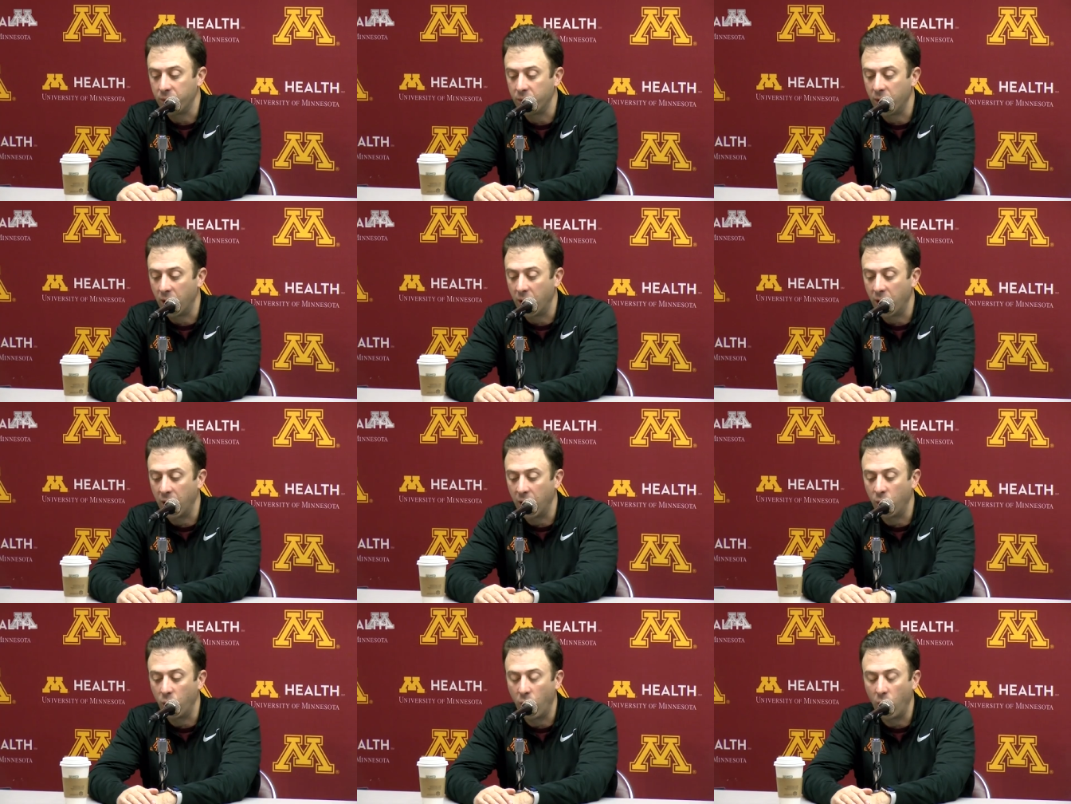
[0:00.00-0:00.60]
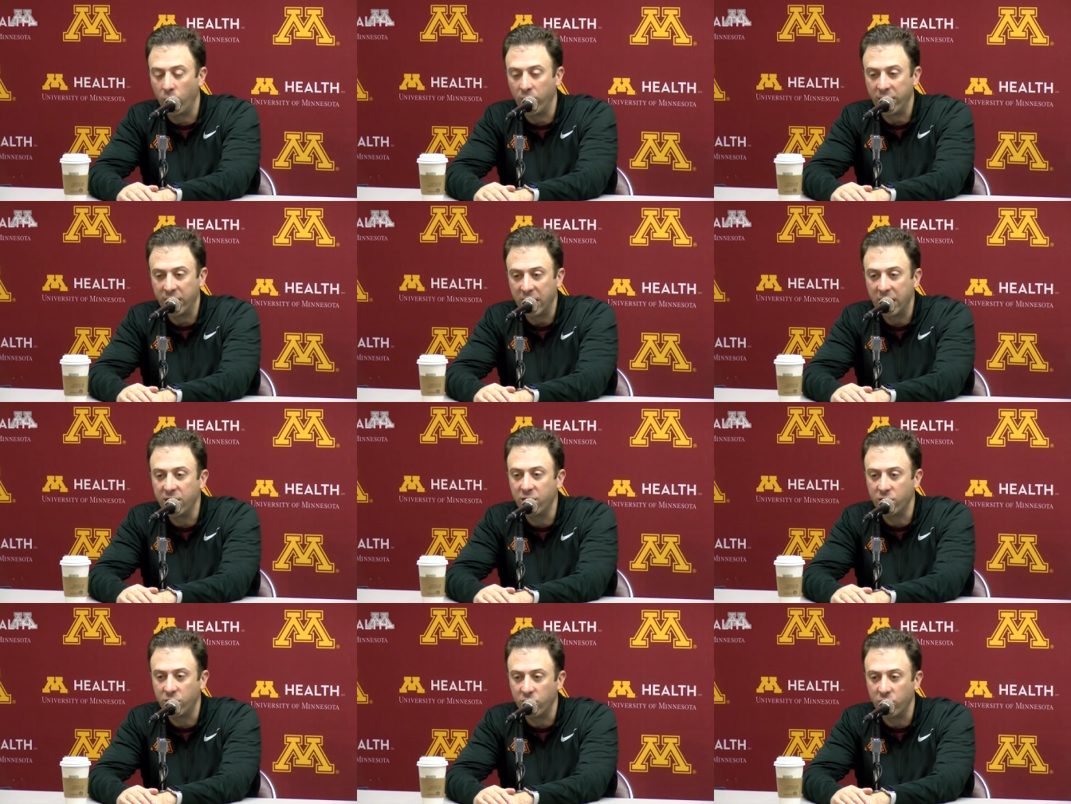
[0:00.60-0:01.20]
What we
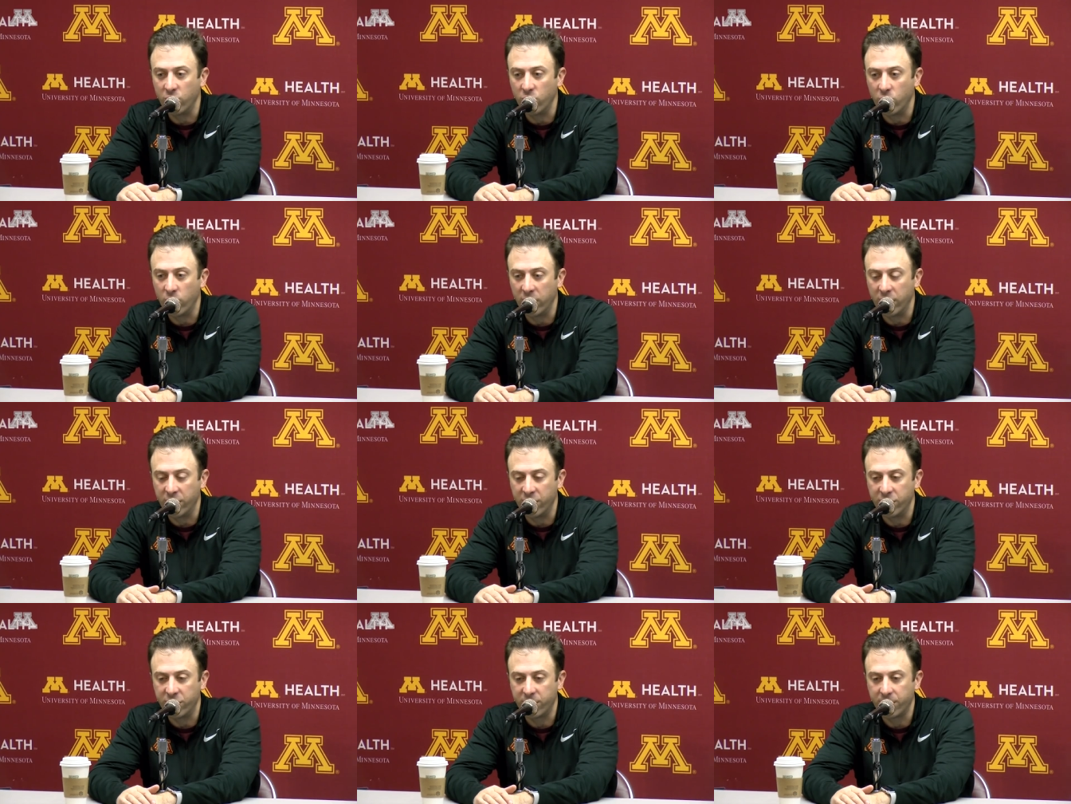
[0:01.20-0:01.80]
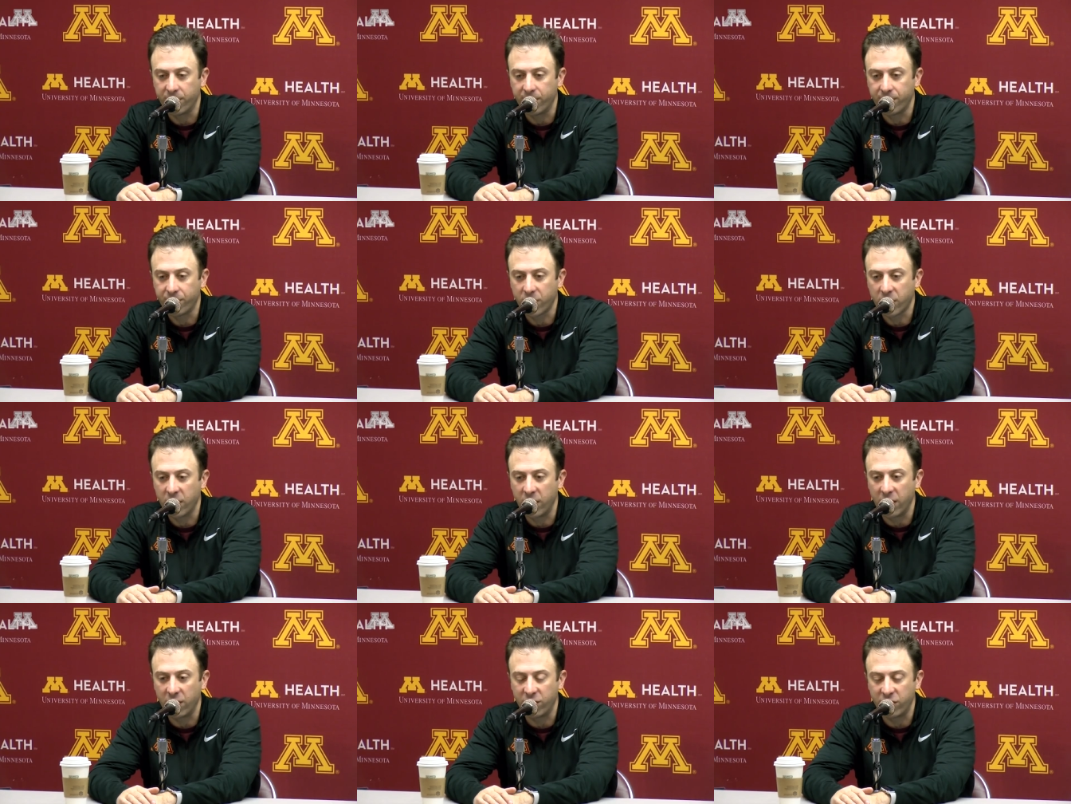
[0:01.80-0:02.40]
need to do is
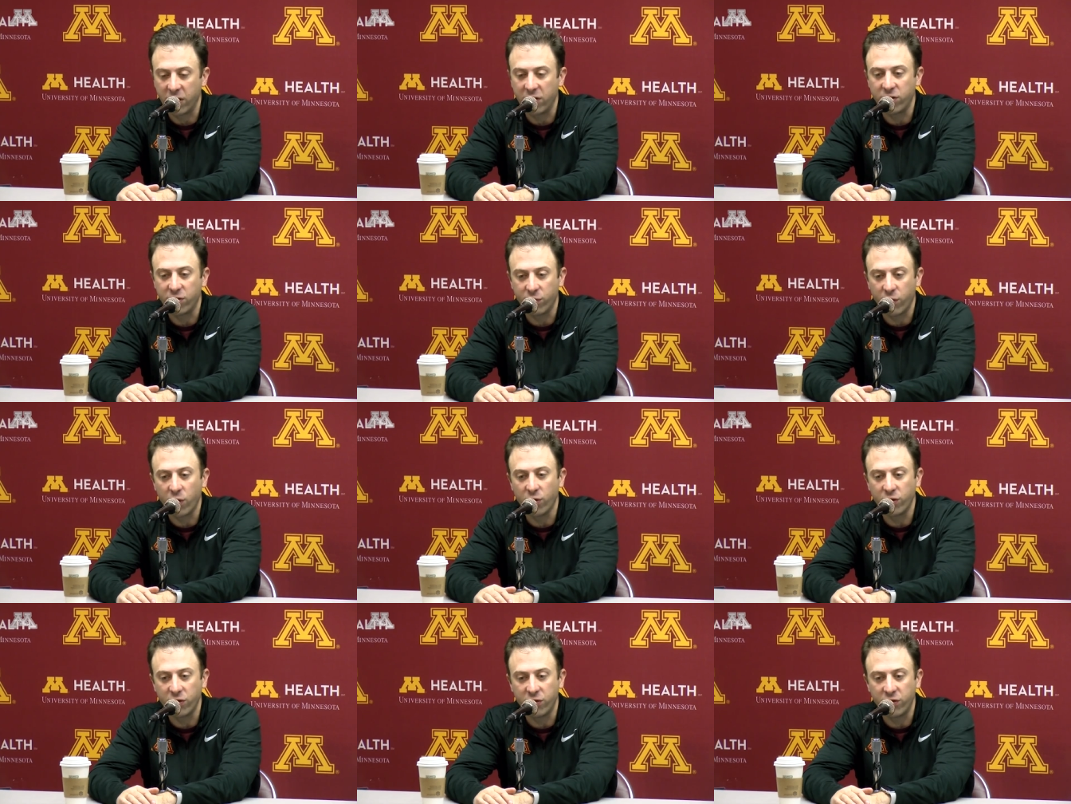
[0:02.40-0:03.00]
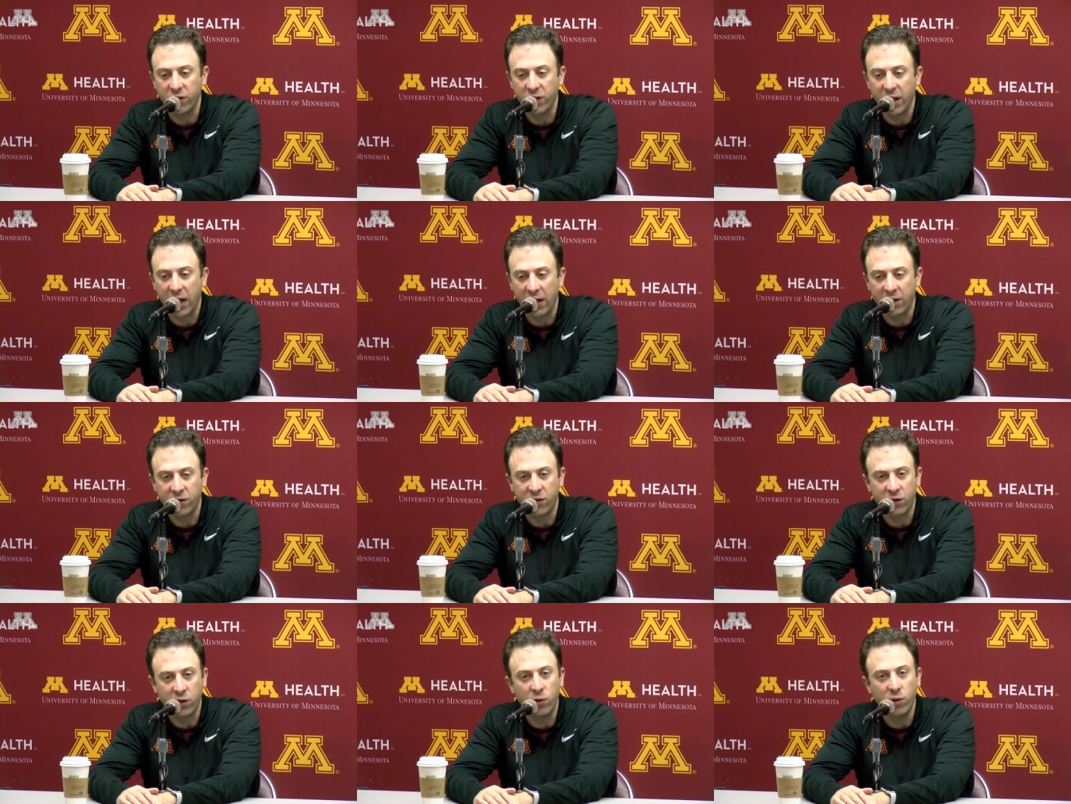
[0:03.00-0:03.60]
get a sense of urgency to
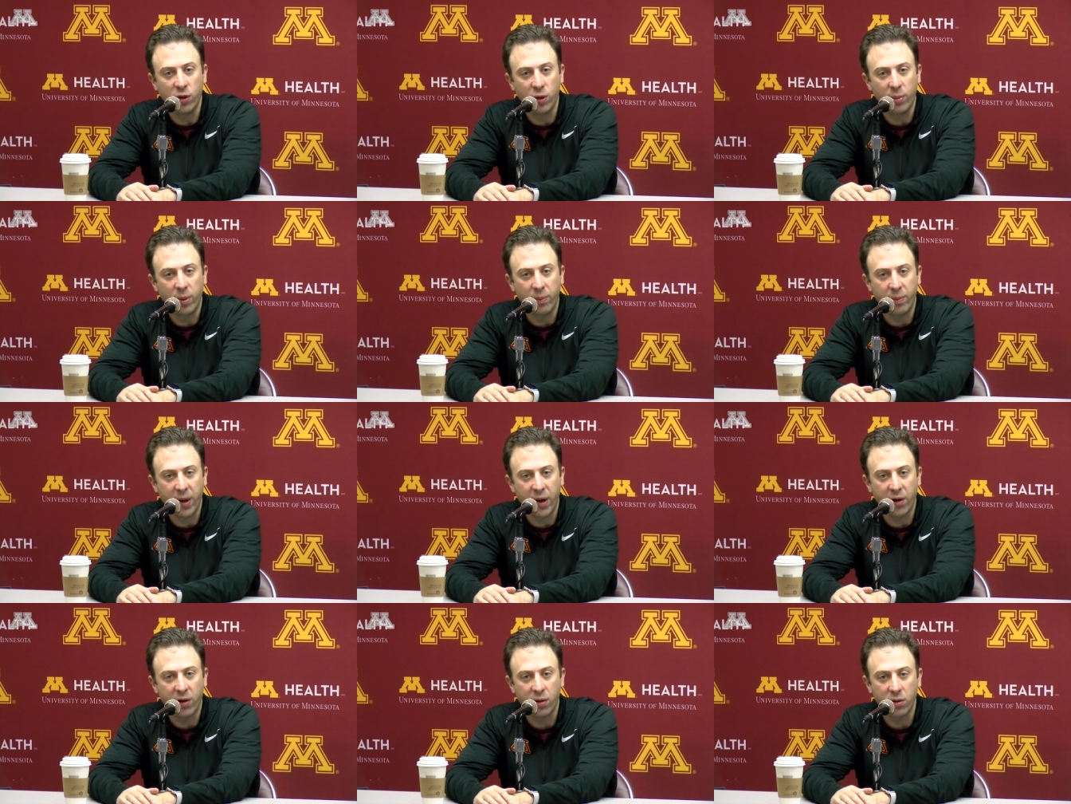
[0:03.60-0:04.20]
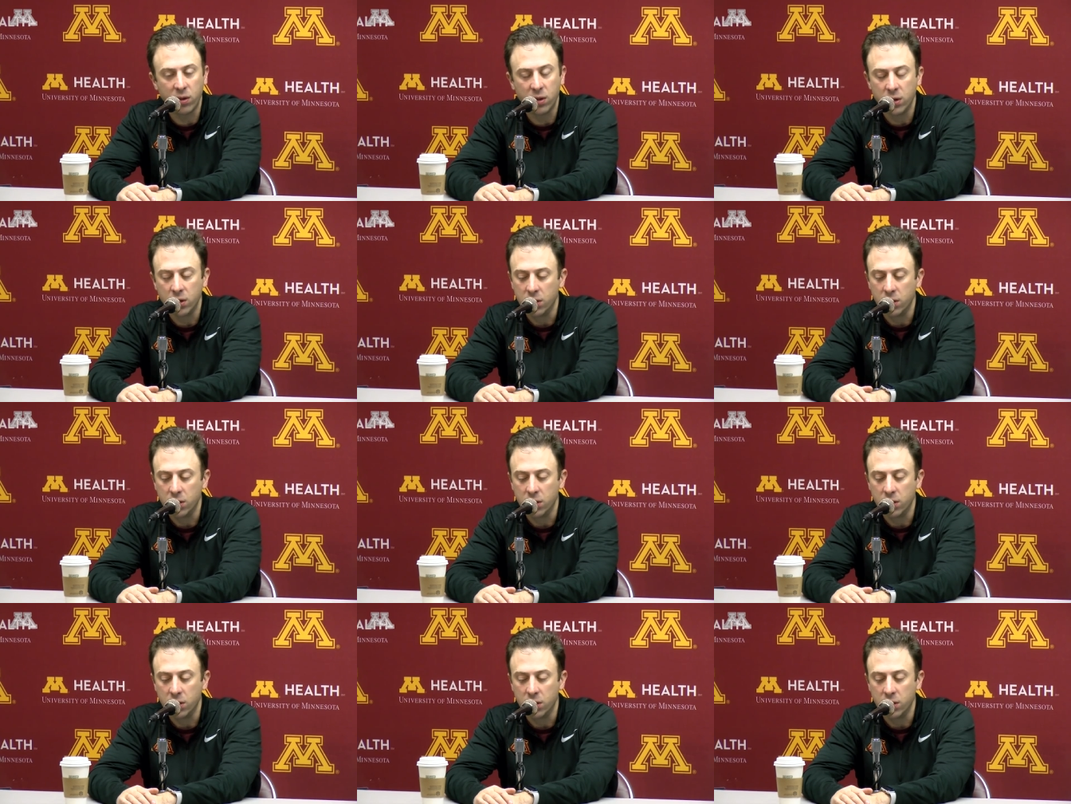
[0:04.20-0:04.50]
execute a little bit better,